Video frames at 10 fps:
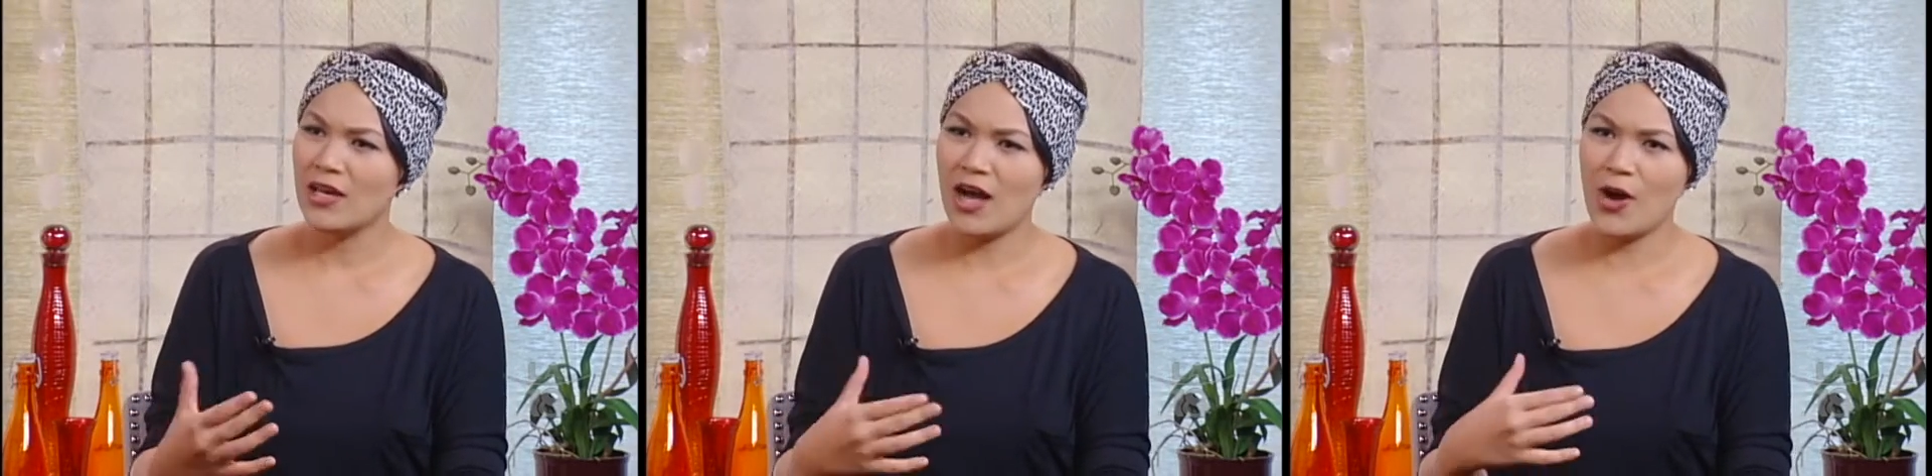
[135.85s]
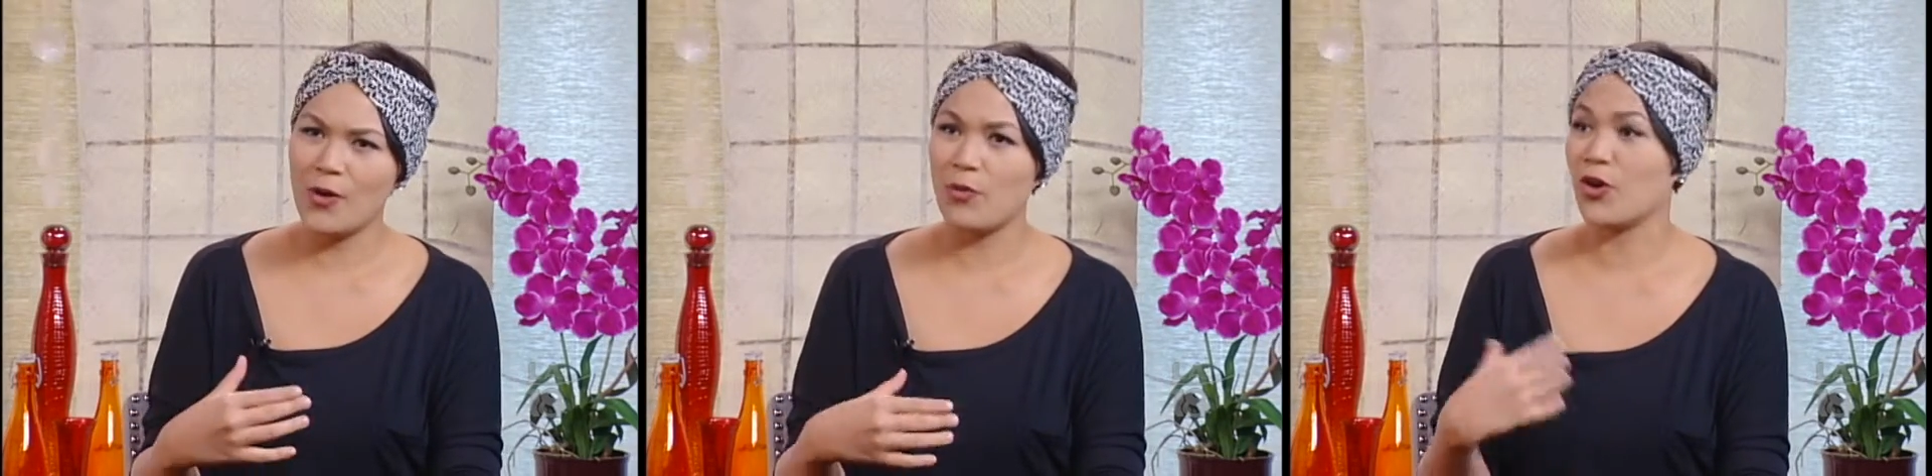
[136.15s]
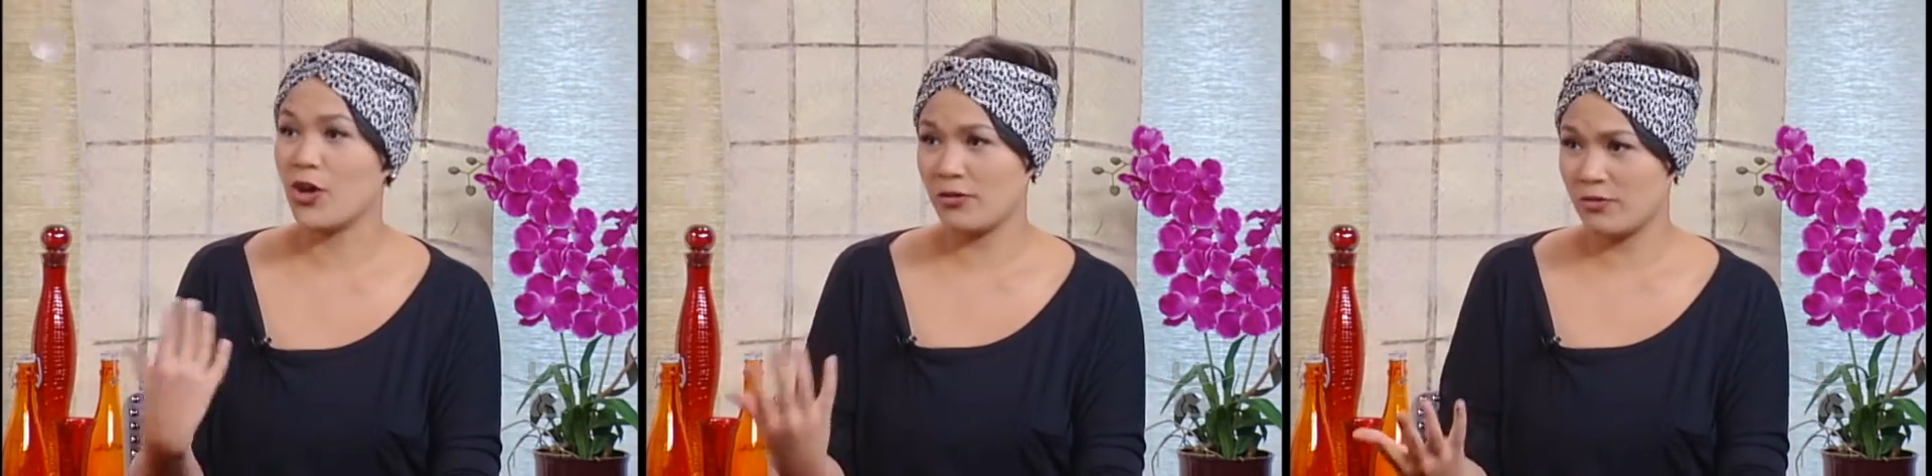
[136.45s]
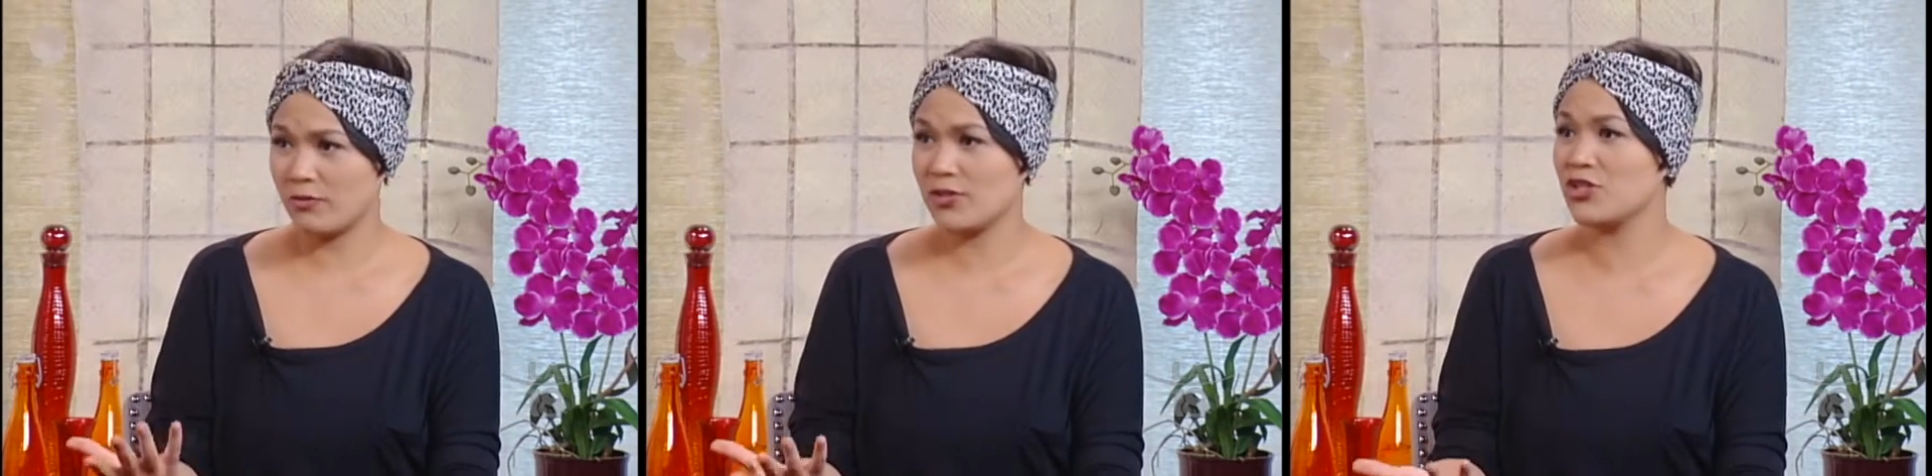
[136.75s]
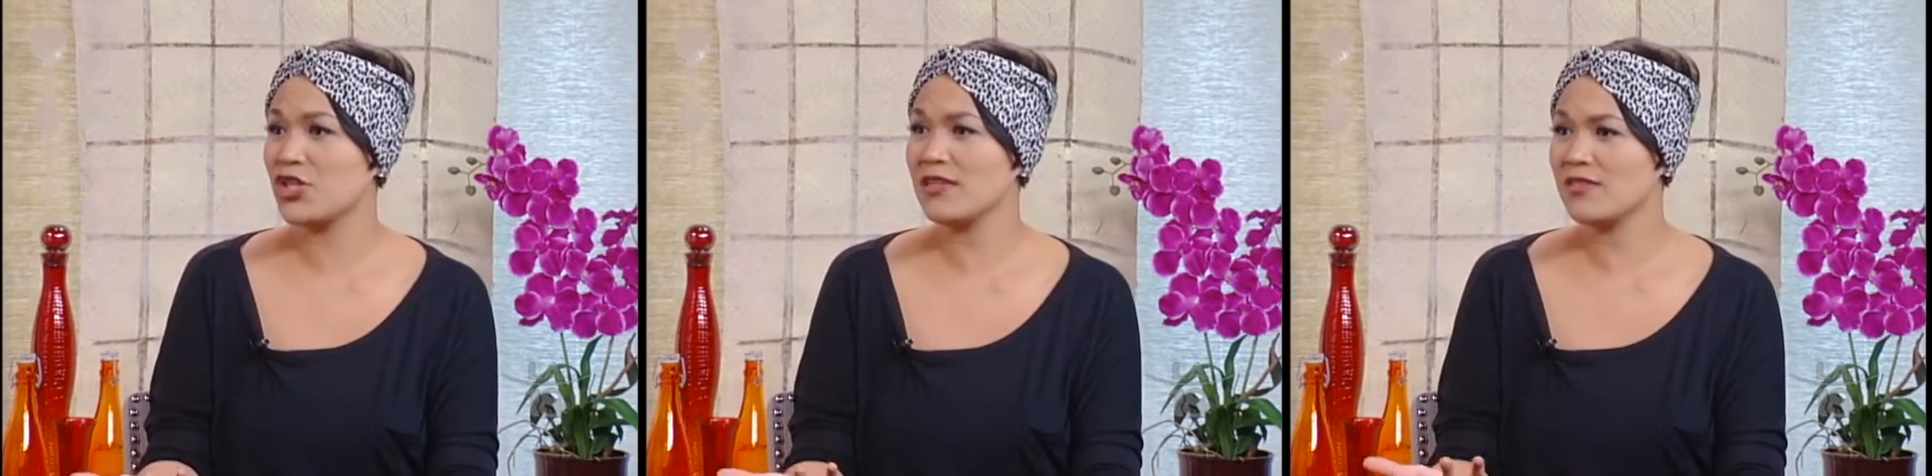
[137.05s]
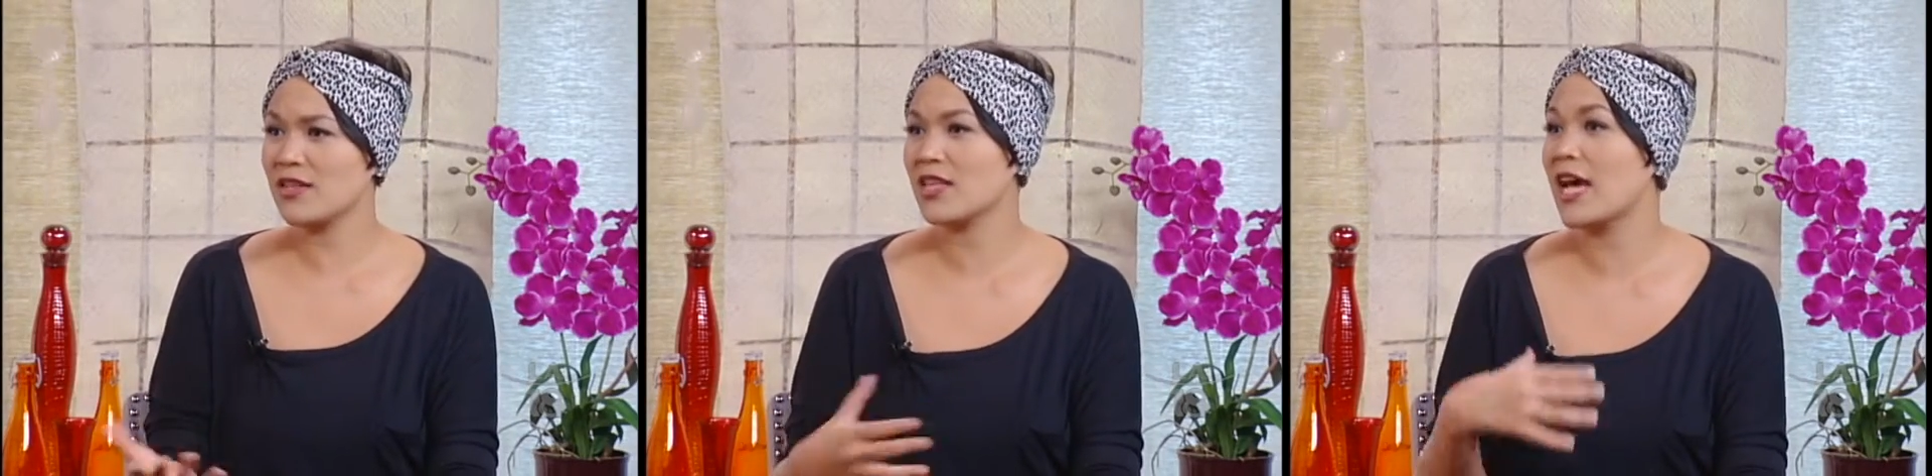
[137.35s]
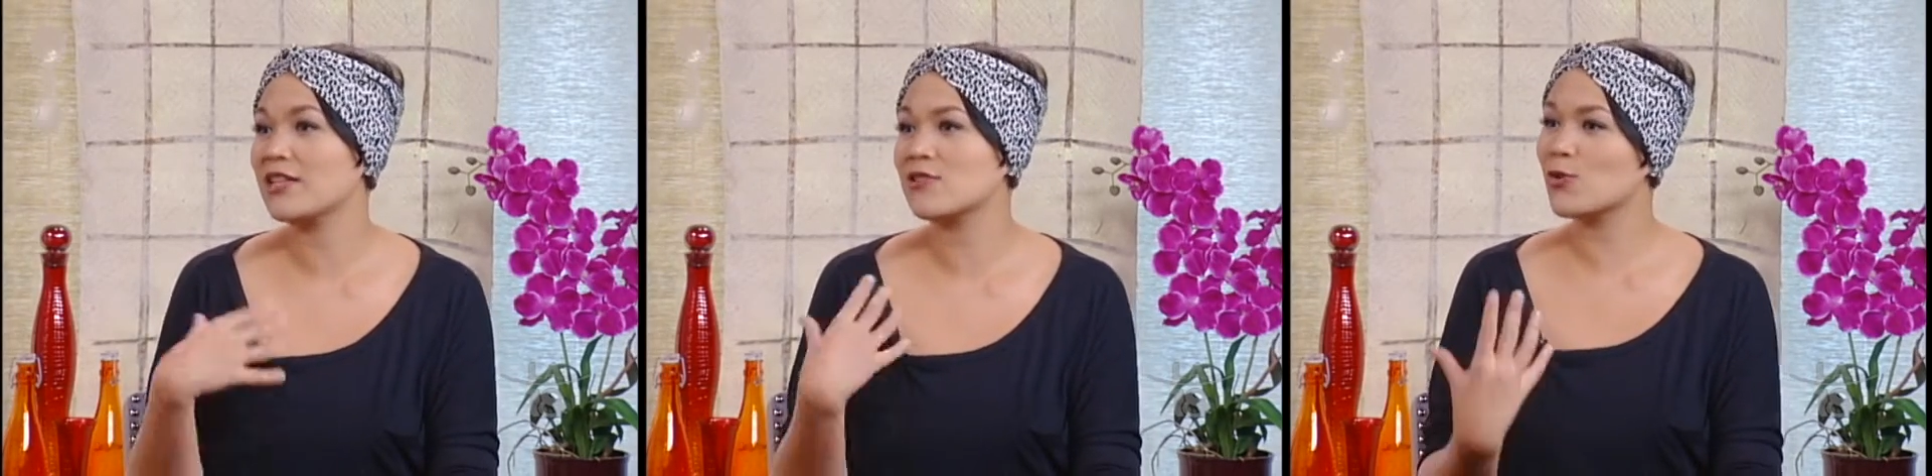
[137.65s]
or suggesting that
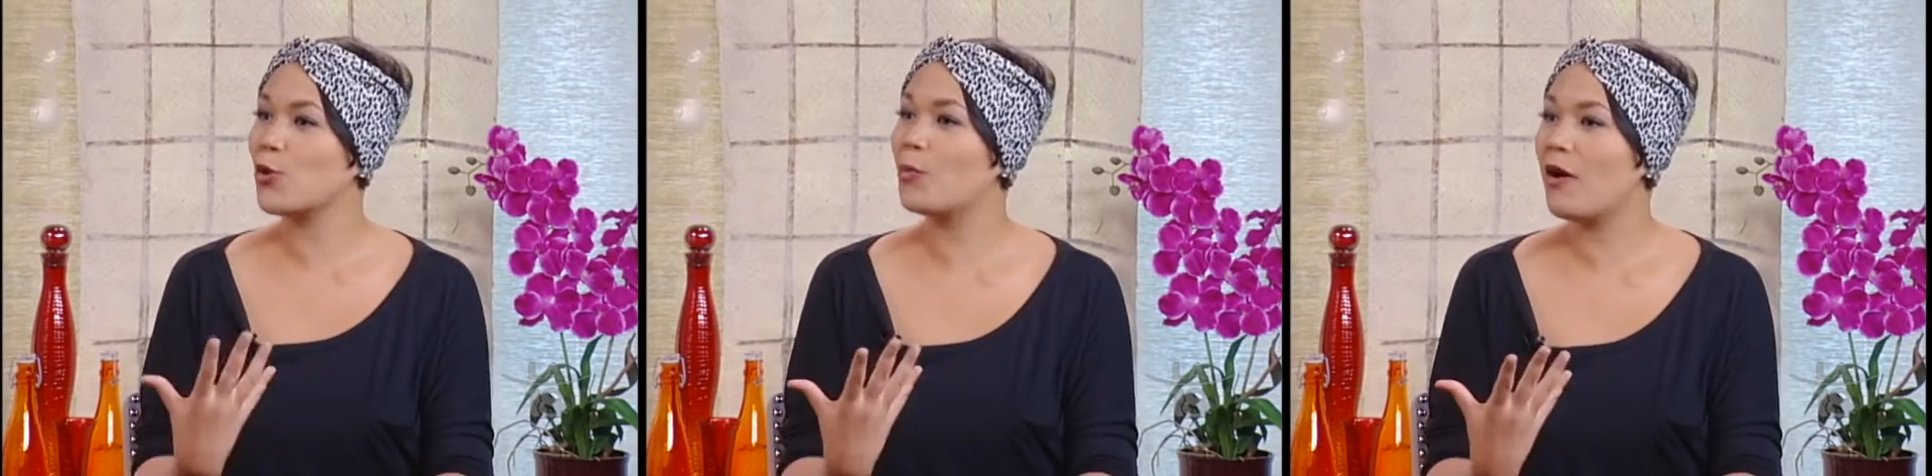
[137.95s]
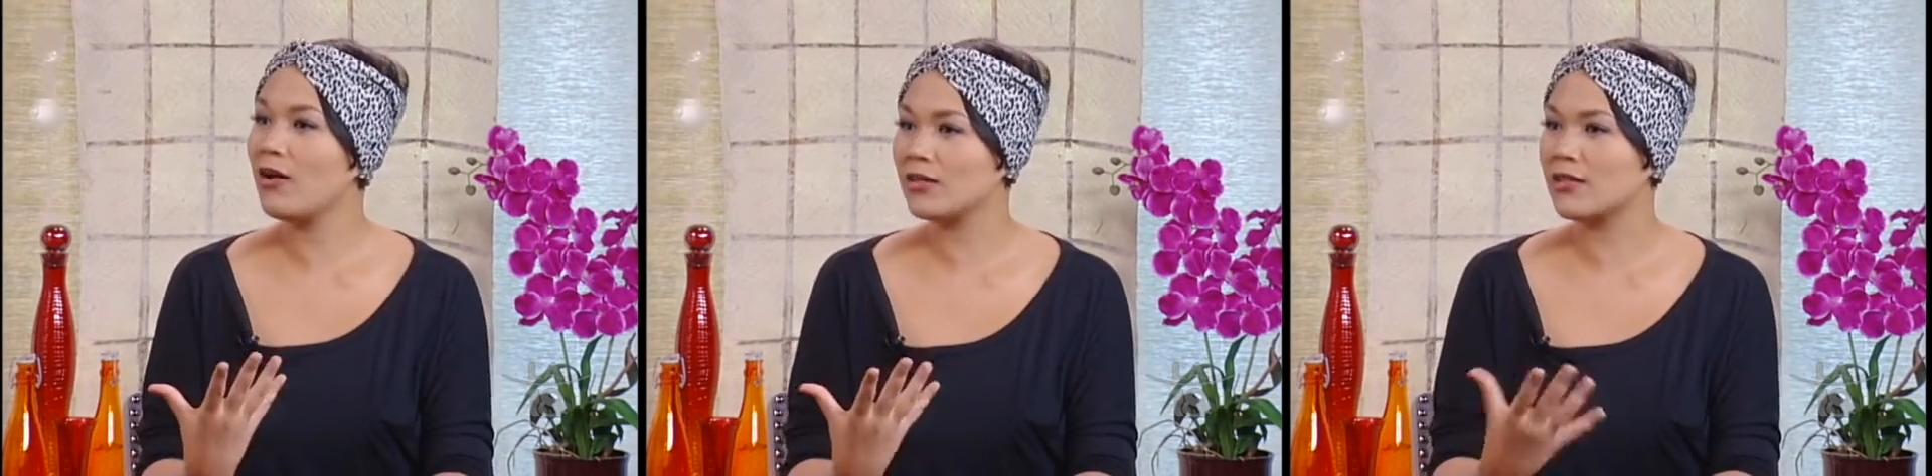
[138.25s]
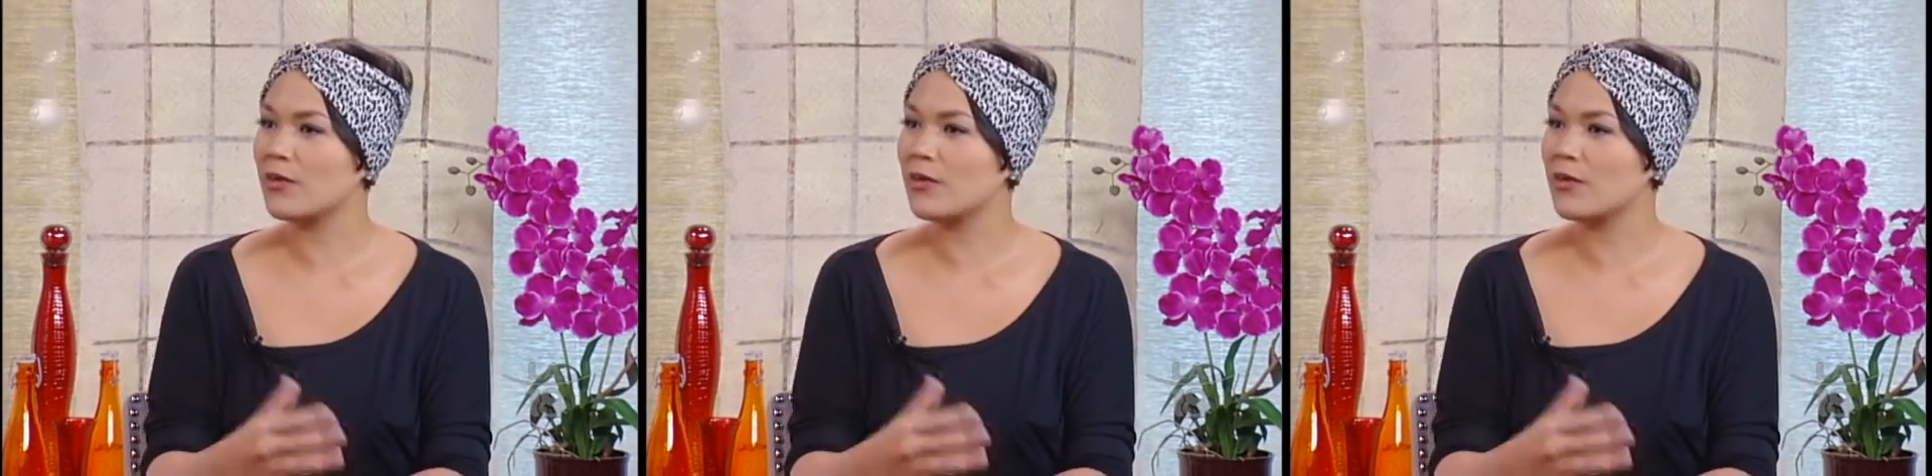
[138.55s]
I just go bald.